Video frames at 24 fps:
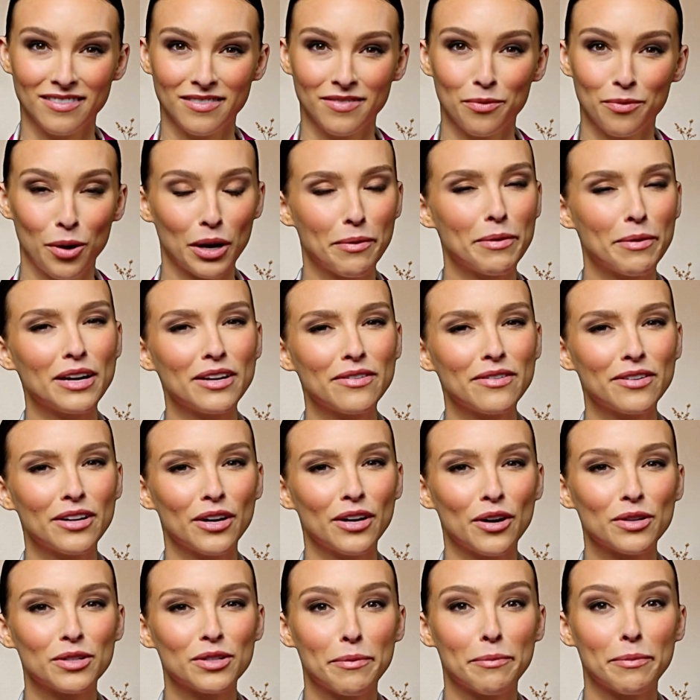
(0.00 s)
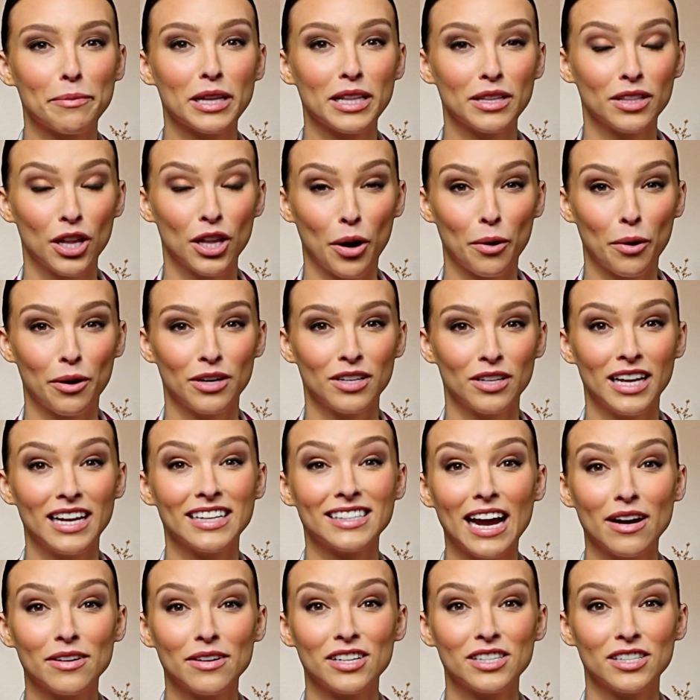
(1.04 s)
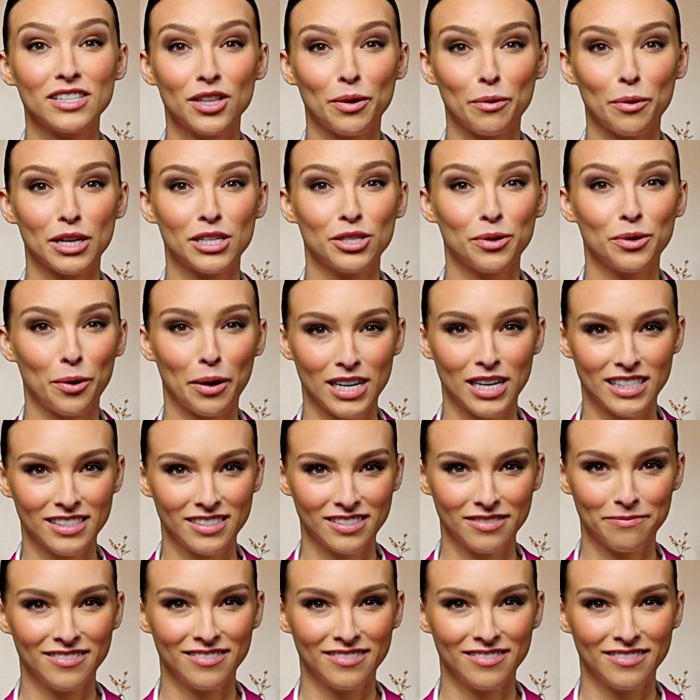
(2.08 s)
what about if it goes a bit lower, like down into the 120s?